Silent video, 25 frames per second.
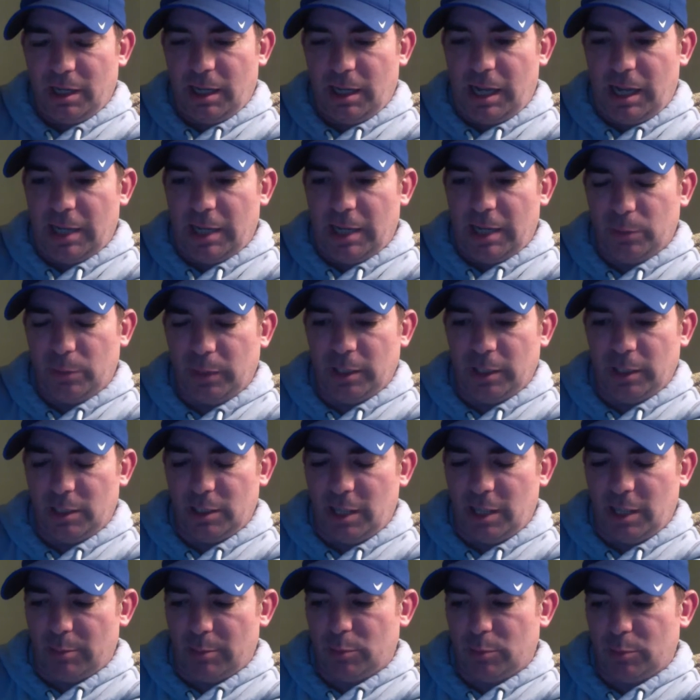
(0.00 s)
I tweeted the
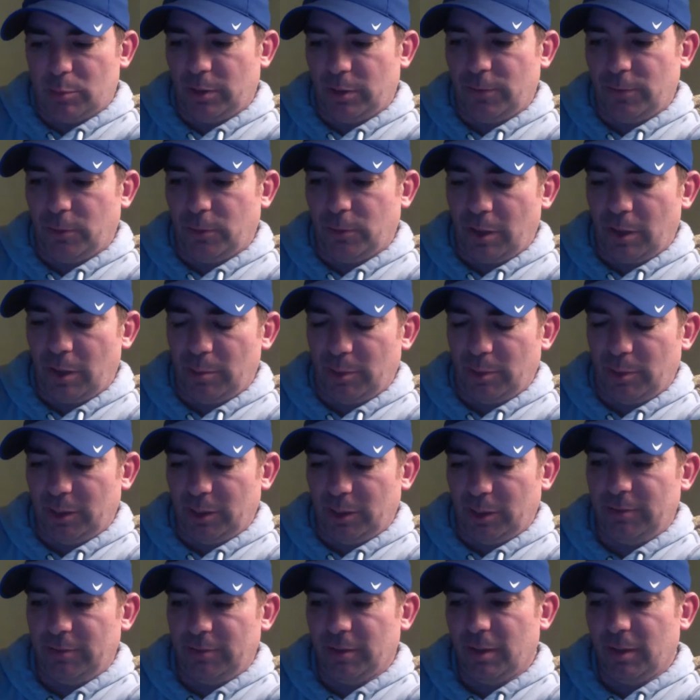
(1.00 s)
top 24, I
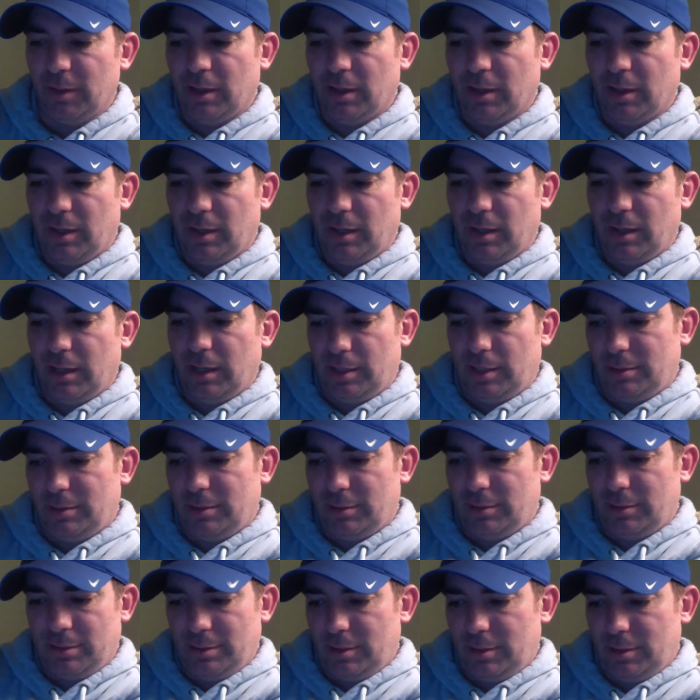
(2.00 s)
believe,
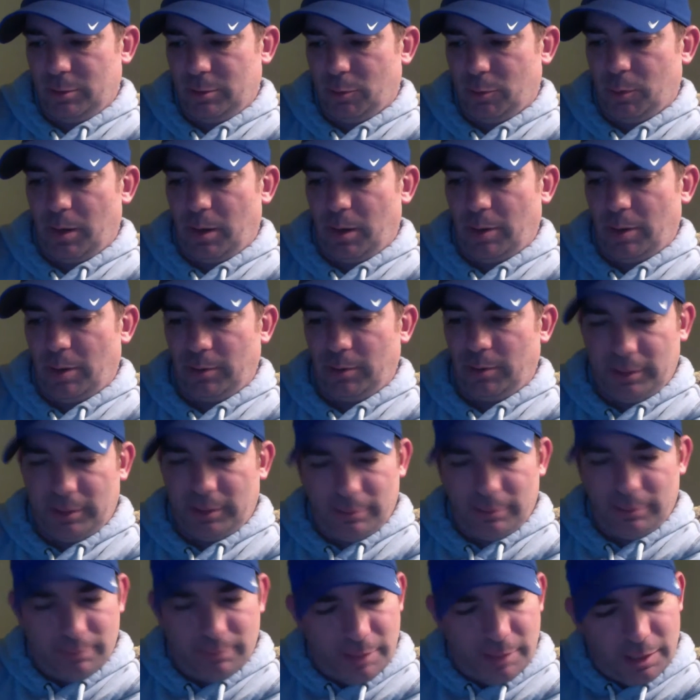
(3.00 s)
and there were
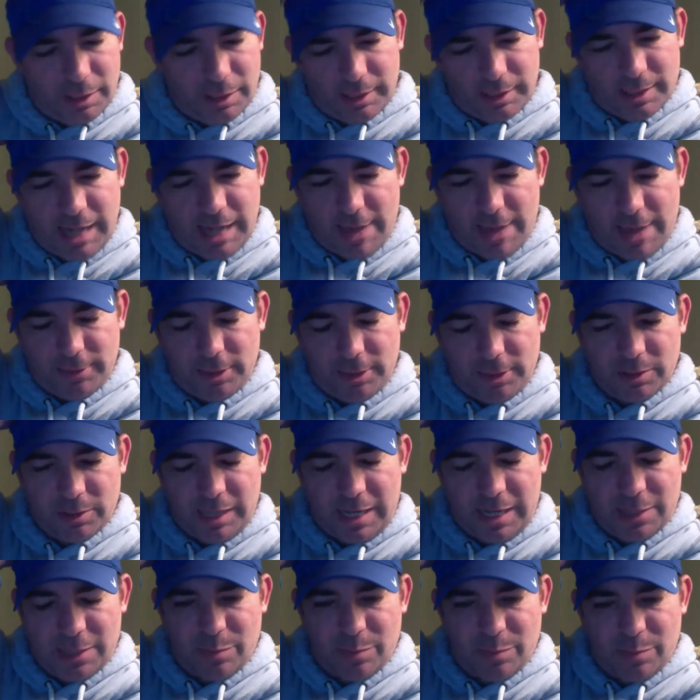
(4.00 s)
probably at least half of those
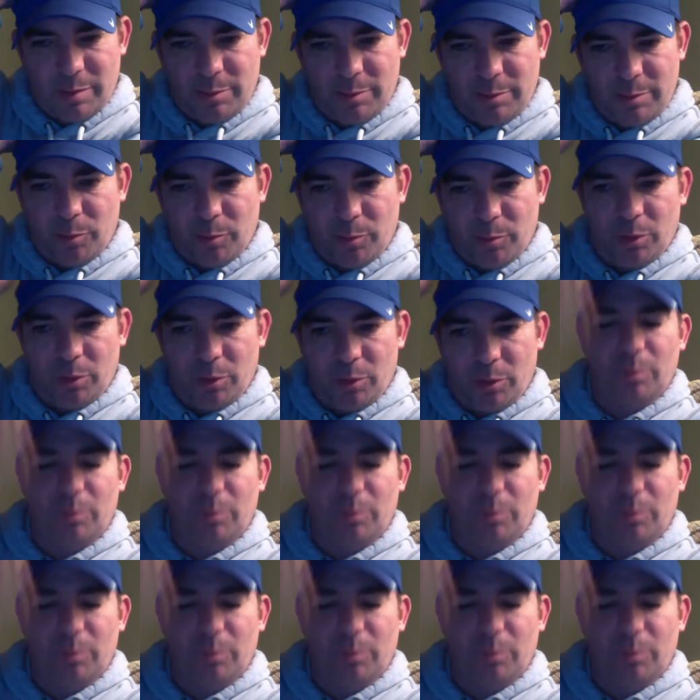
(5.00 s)
guys, maybe more,